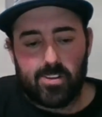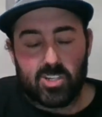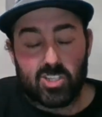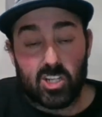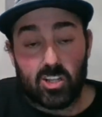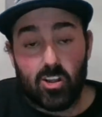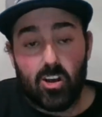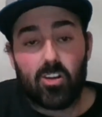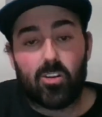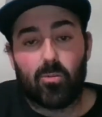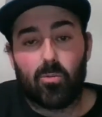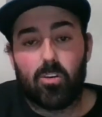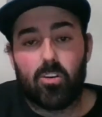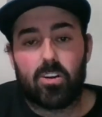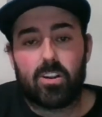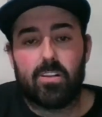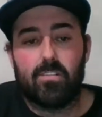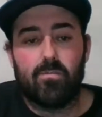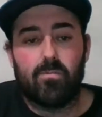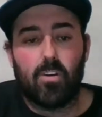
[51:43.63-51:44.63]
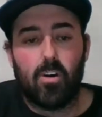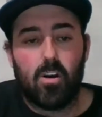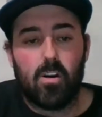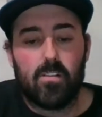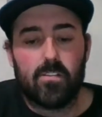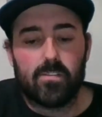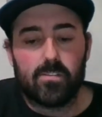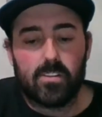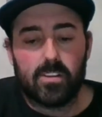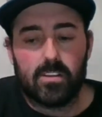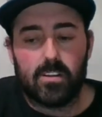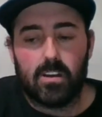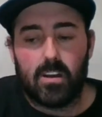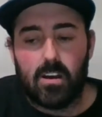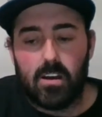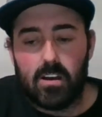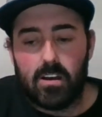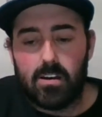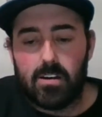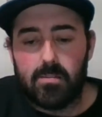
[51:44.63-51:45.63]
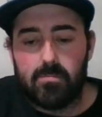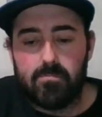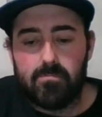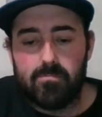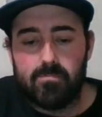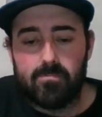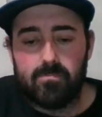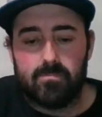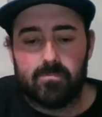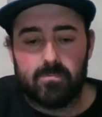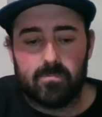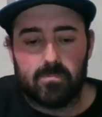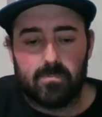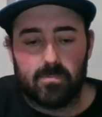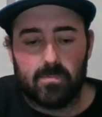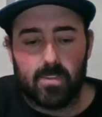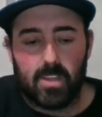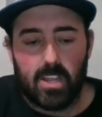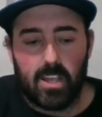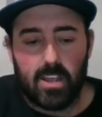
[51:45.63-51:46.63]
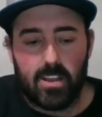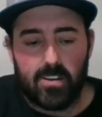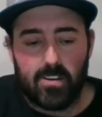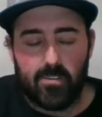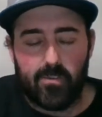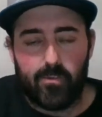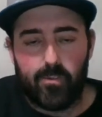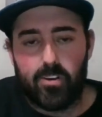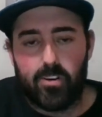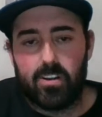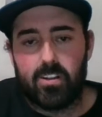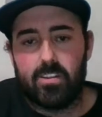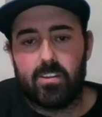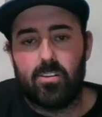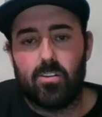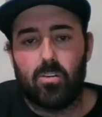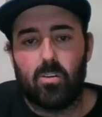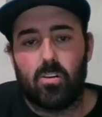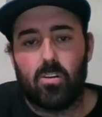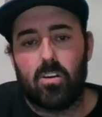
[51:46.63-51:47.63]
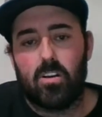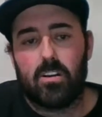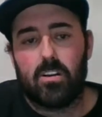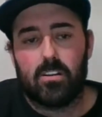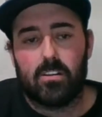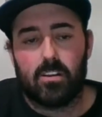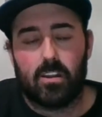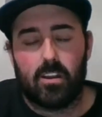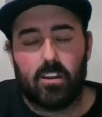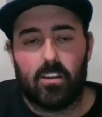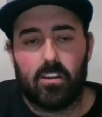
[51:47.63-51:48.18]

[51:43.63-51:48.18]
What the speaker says: There's a lot of work involved. Getting your foot in the door.